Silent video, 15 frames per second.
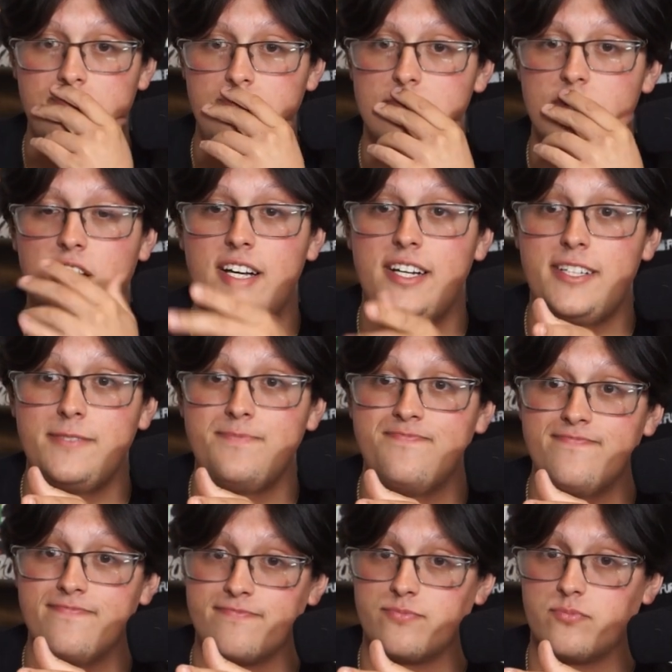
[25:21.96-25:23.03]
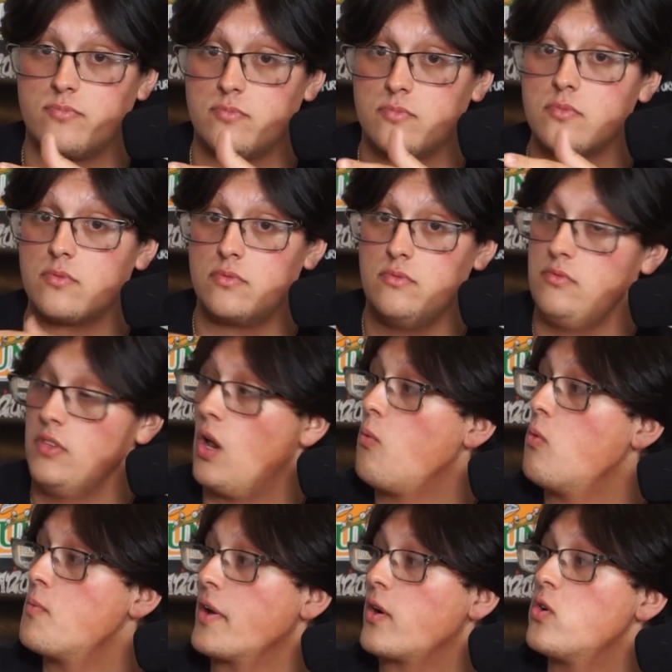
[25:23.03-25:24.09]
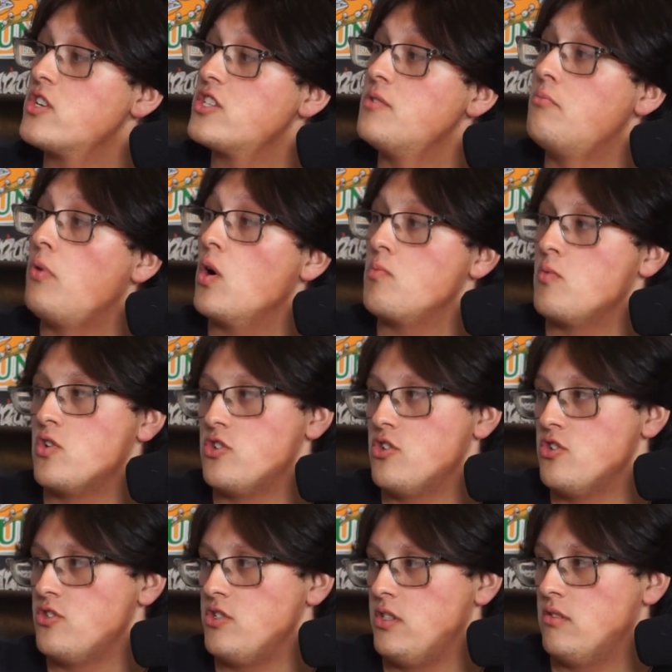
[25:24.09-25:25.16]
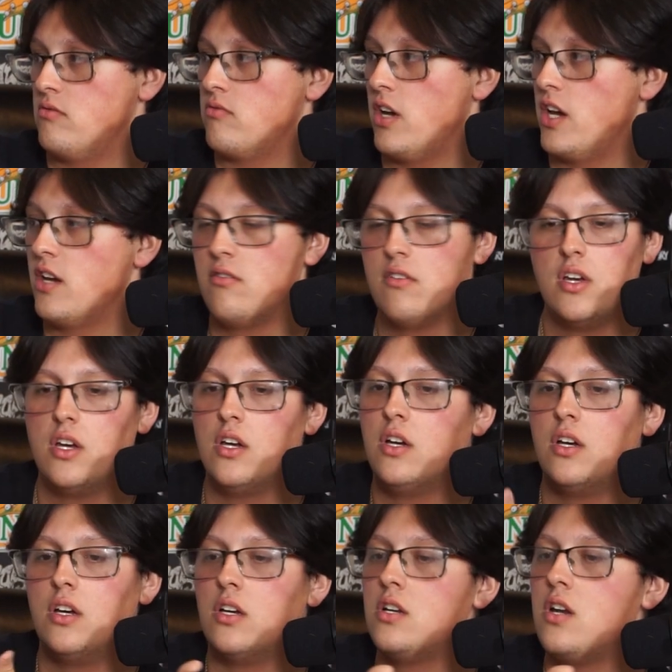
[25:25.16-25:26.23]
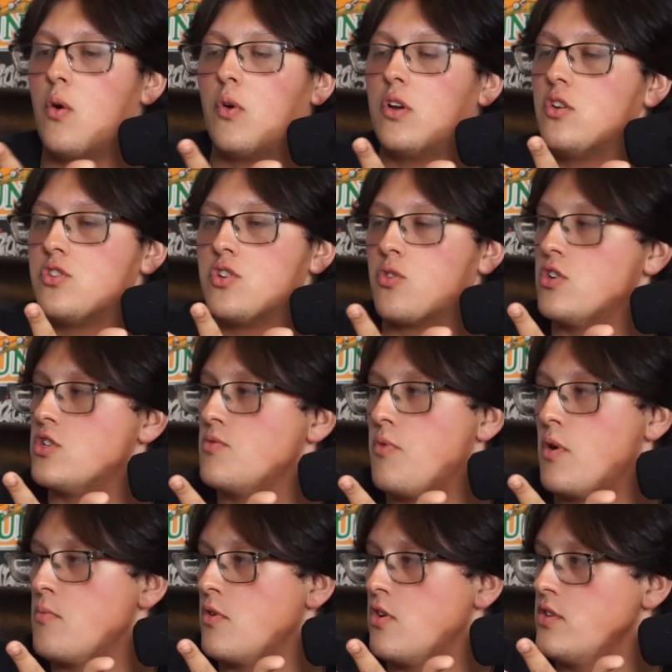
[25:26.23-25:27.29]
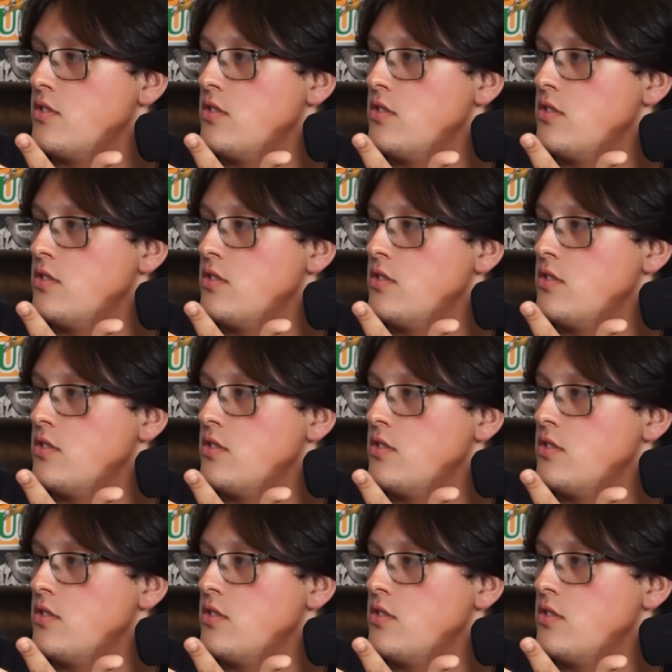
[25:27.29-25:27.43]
Wearing my Christian Barmore jersey. Right. Okay? No one knows who Christian Barmore is.